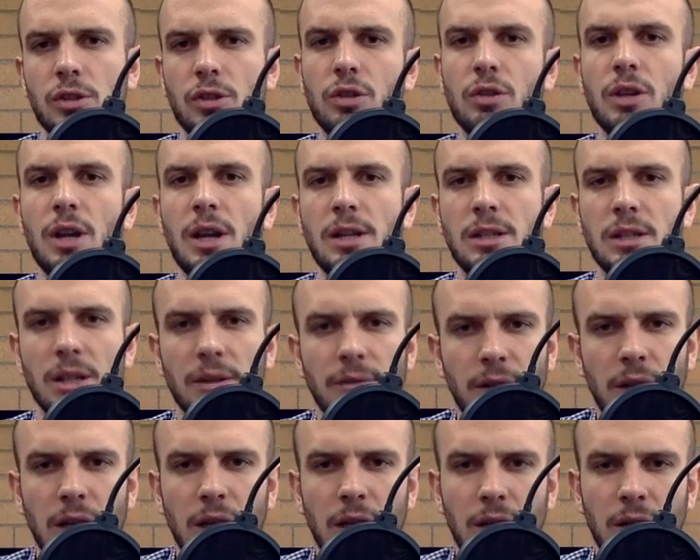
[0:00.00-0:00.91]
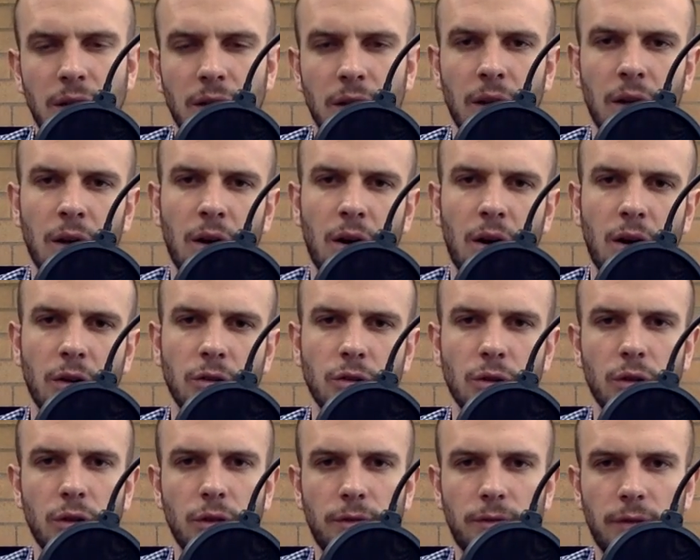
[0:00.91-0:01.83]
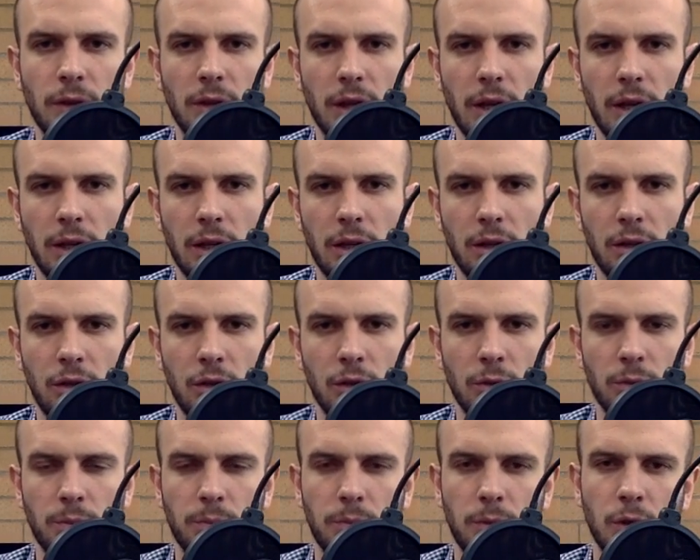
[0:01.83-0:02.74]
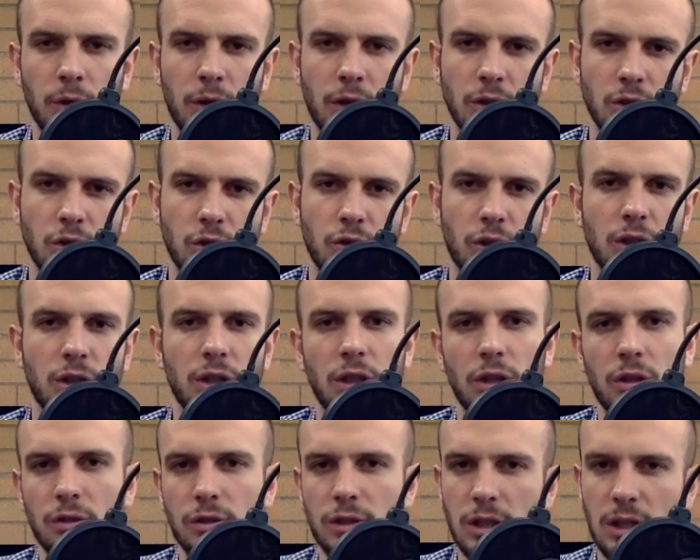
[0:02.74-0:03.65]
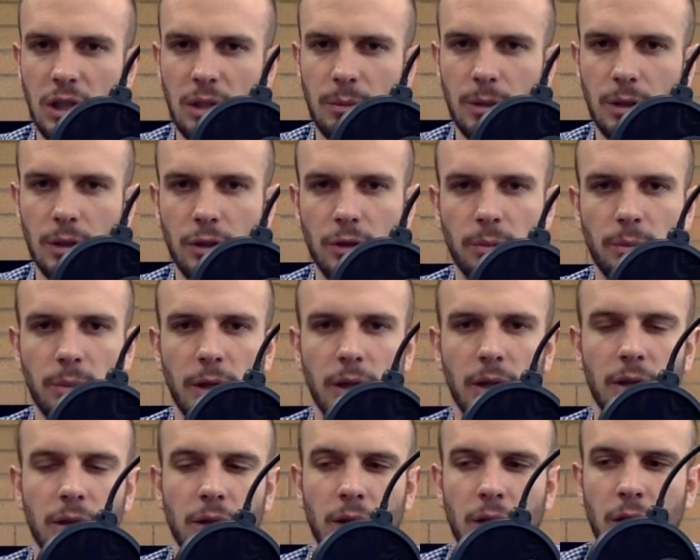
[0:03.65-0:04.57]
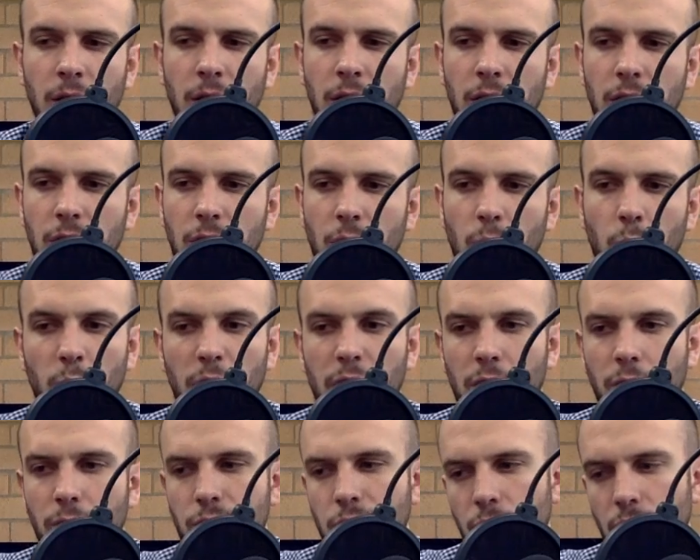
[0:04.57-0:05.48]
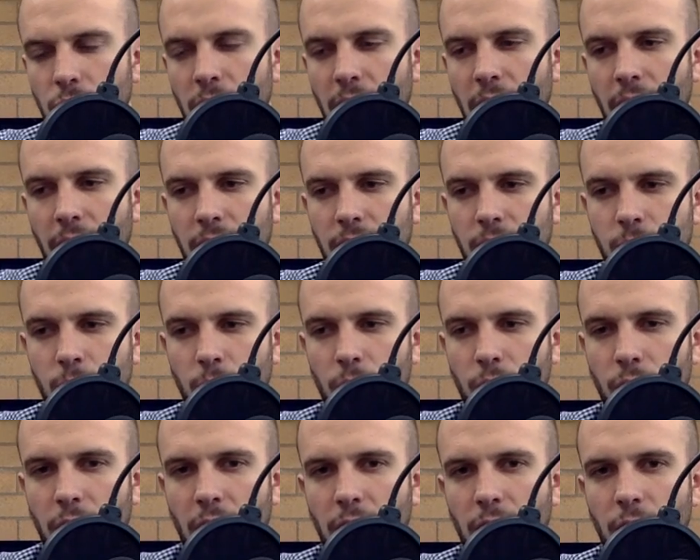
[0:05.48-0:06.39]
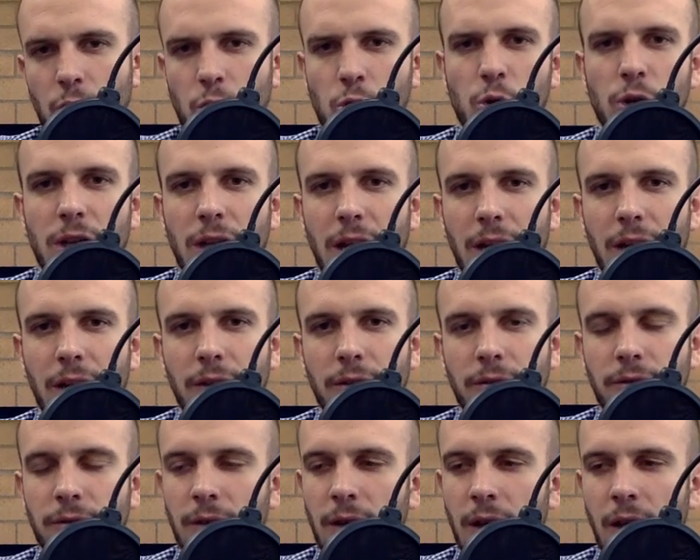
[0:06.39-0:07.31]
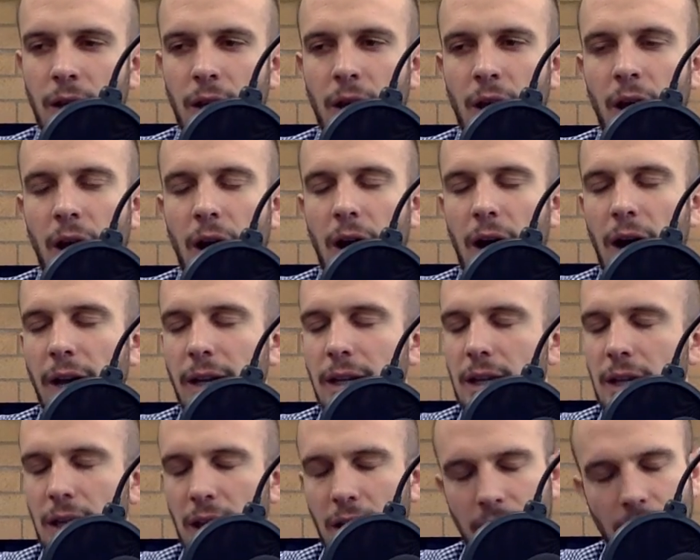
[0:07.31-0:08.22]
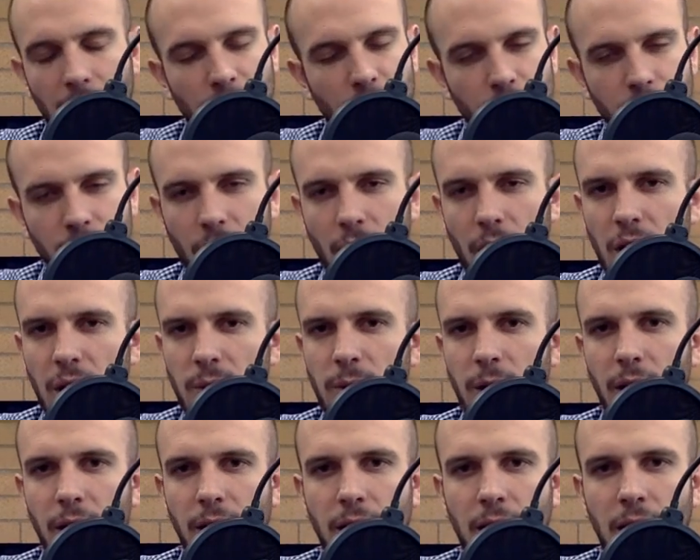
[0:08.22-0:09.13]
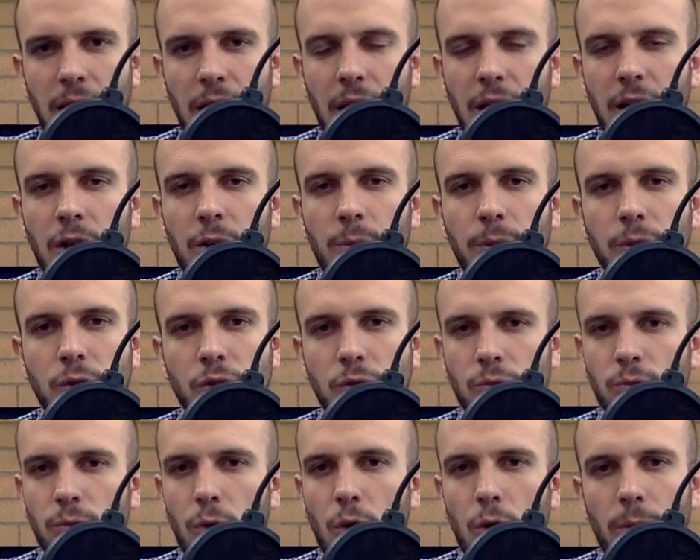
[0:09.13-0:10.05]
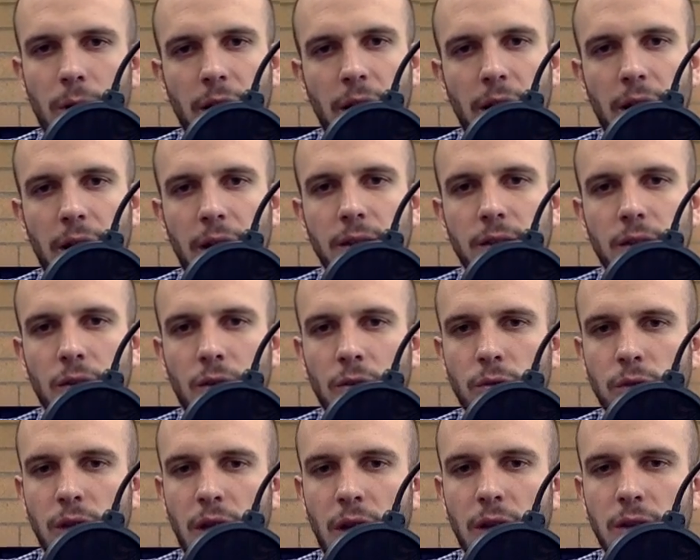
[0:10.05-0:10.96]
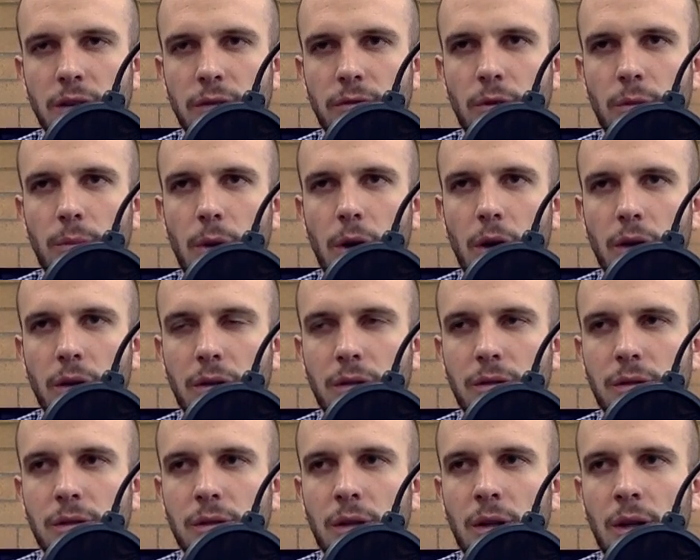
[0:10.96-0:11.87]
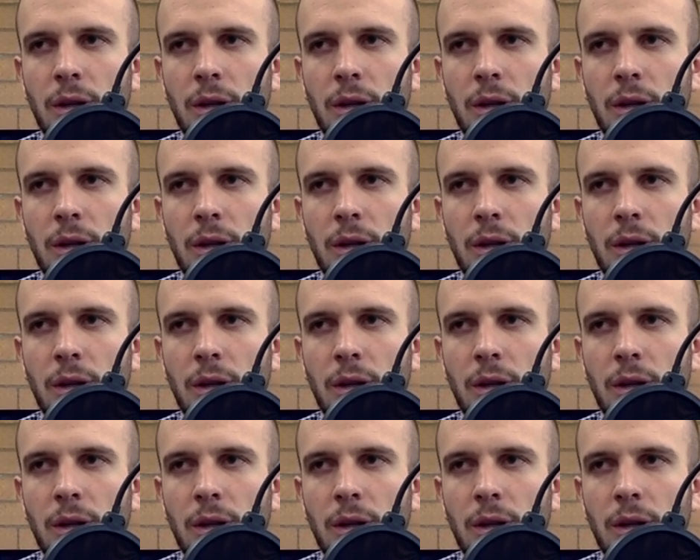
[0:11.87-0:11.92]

creativity? Don't you feel like you're constricting your team a little bit? We don't do that because we're kind of creative. I'm sorry, but I can't help but just roll my eyes at those kinds of remarks.